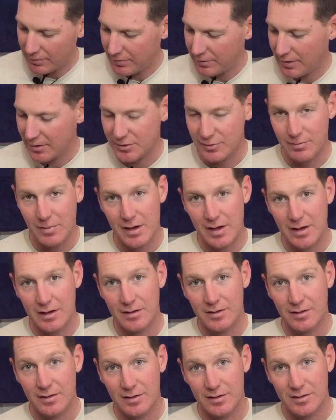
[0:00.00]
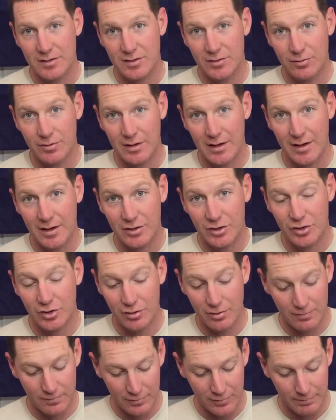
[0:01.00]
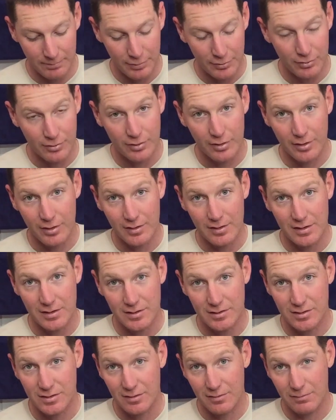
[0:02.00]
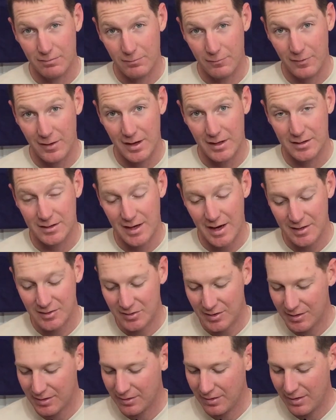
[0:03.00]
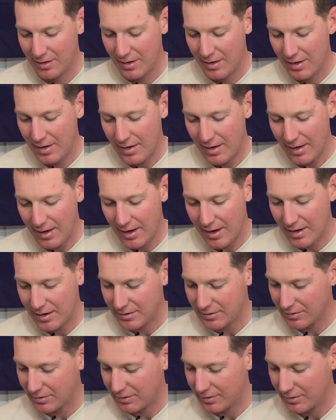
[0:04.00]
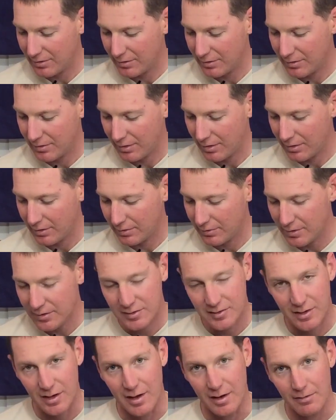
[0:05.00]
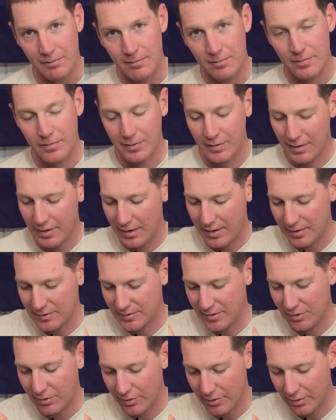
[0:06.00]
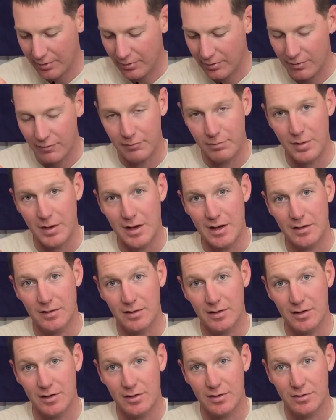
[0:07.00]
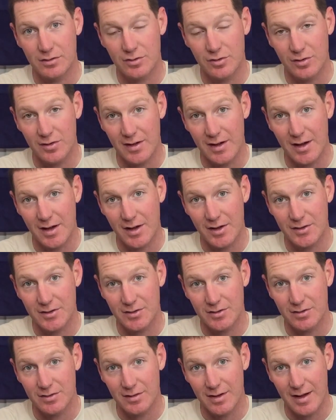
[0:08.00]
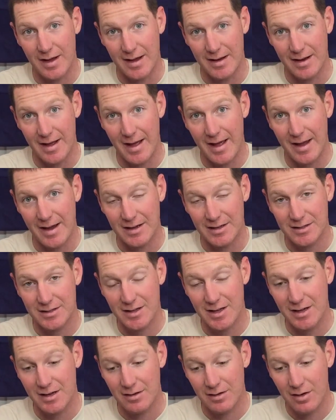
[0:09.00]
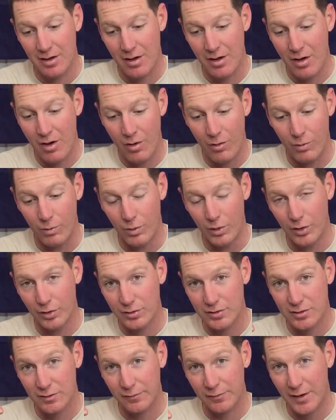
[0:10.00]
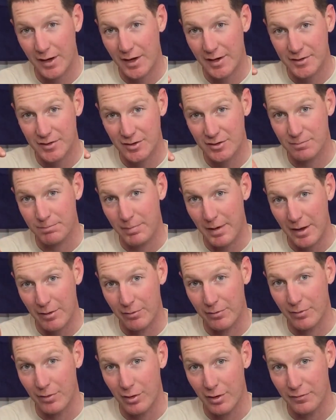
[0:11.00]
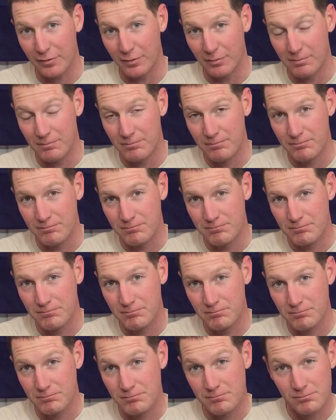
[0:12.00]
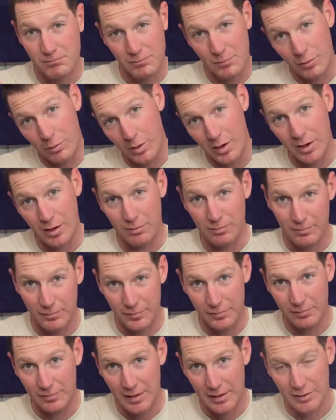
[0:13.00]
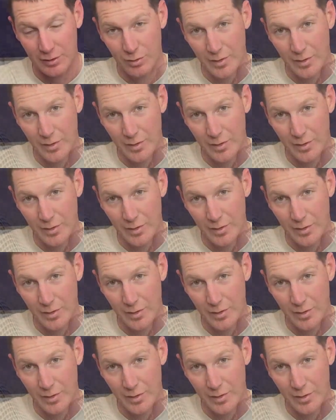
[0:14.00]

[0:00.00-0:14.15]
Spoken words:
doesn't mean it still can't shoot. The bore on it is fantastic, and this gun has the honour of being the 2018 world's fastest battle rifle. Well, at the